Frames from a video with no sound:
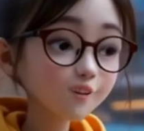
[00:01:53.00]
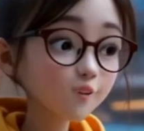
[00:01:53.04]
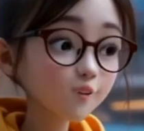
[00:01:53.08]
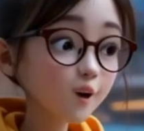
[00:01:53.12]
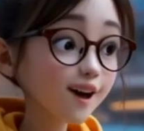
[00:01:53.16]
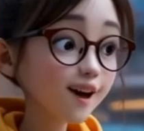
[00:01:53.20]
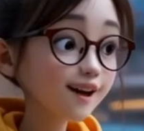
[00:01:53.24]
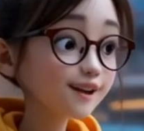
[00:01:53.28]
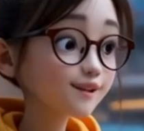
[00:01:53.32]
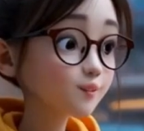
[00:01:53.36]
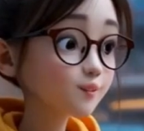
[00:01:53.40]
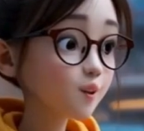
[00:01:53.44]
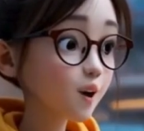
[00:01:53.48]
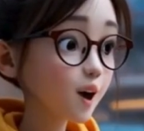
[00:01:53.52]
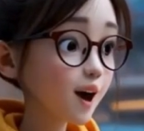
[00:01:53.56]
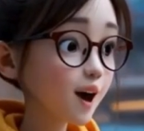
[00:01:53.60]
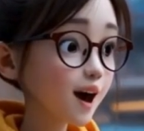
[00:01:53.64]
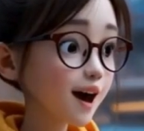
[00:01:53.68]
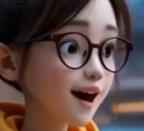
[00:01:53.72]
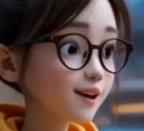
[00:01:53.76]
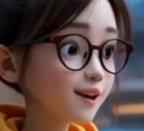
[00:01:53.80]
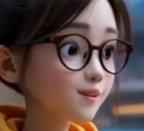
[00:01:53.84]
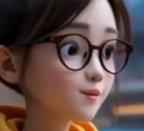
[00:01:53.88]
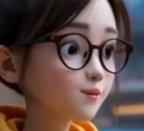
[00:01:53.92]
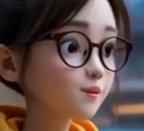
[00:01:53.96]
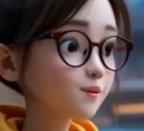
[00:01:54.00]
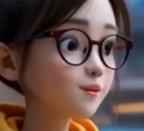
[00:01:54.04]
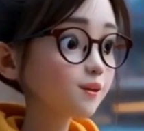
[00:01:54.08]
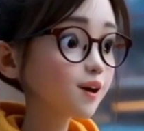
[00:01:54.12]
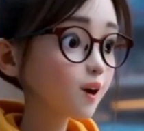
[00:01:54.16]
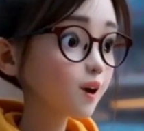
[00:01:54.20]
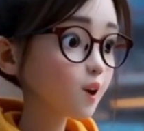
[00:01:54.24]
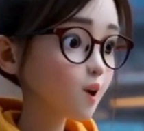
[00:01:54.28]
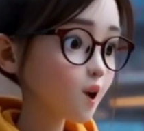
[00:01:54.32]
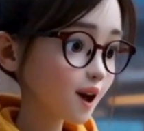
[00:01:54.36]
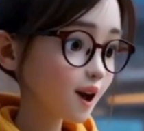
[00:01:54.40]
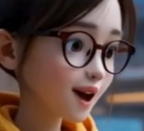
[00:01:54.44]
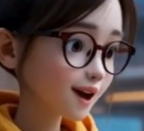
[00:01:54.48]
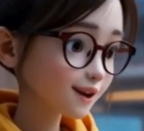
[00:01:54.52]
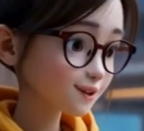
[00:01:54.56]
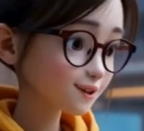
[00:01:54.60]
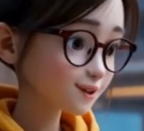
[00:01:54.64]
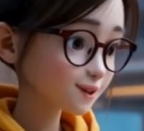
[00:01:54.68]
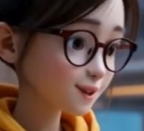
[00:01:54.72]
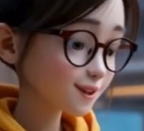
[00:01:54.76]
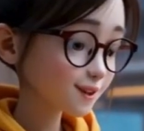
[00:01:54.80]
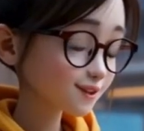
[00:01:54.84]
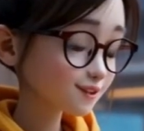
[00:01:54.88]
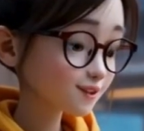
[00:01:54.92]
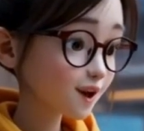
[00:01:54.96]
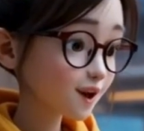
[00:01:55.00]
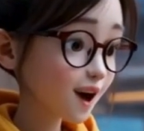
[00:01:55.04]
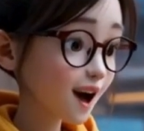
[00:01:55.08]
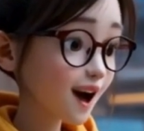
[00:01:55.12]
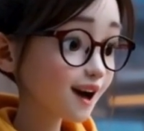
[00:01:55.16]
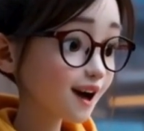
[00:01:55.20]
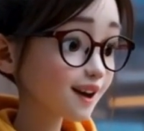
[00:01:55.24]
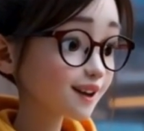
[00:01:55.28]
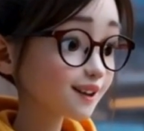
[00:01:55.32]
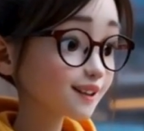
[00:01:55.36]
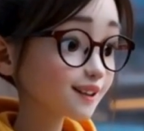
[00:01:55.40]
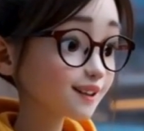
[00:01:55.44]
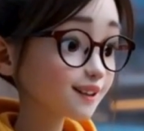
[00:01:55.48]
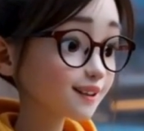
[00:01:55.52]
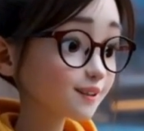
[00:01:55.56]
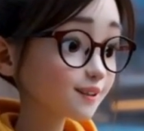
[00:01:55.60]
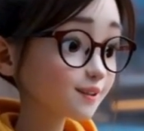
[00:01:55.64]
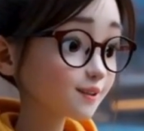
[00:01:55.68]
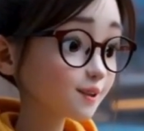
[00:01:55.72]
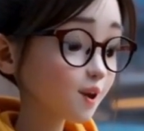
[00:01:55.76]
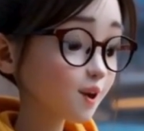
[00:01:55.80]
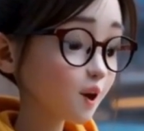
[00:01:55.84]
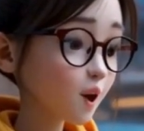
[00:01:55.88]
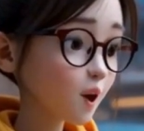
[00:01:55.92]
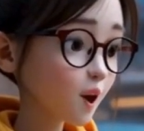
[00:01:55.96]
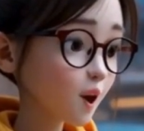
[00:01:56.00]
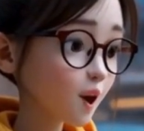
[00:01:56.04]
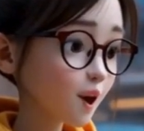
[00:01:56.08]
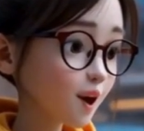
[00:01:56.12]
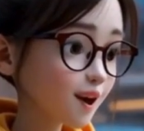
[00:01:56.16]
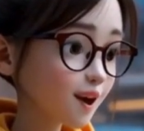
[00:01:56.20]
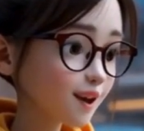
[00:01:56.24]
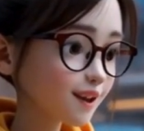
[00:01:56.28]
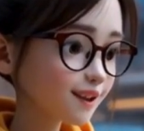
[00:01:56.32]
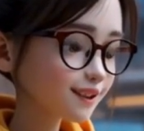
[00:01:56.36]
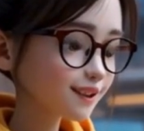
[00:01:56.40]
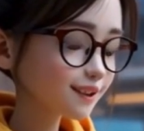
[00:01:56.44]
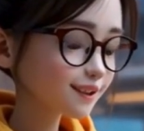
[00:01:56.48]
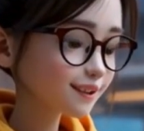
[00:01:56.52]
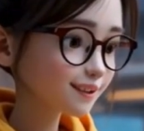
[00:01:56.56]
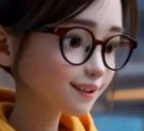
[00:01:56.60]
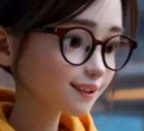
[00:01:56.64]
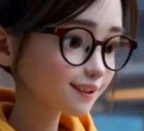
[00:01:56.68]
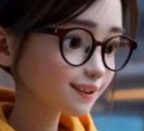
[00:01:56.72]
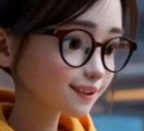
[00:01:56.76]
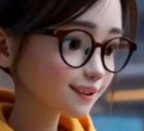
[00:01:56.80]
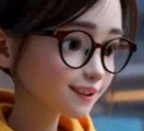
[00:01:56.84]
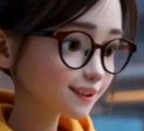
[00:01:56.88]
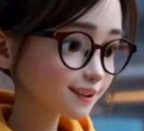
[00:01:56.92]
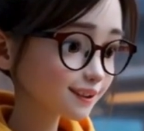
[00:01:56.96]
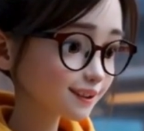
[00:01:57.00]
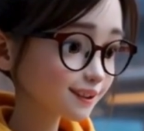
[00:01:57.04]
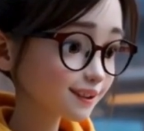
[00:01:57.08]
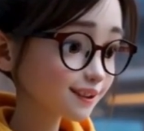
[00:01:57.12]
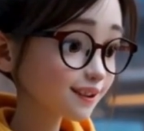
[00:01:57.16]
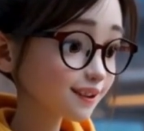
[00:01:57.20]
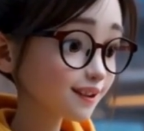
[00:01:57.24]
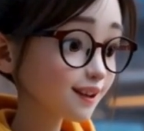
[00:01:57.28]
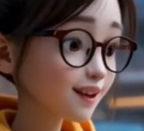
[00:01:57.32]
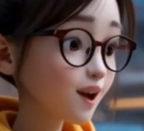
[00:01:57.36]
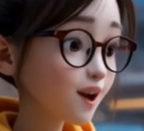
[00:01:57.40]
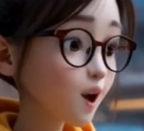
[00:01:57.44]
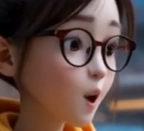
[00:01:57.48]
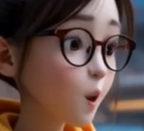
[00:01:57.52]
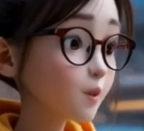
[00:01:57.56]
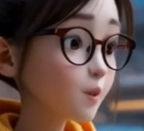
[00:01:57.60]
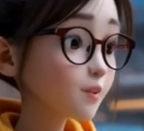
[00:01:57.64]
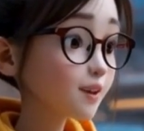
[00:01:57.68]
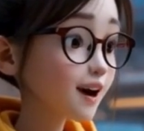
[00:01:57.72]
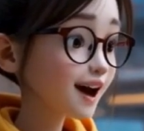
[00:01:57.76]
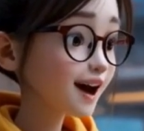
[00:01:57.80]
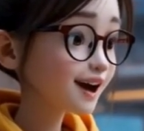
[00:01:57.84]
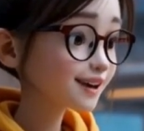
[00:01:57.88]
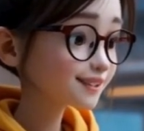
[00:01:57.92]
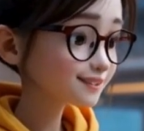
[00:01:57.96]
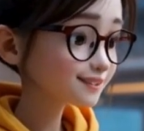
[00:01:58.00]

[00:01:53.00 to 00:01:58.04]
inside this if block, we'll tell it what to do when the mouse touches it. That's coming up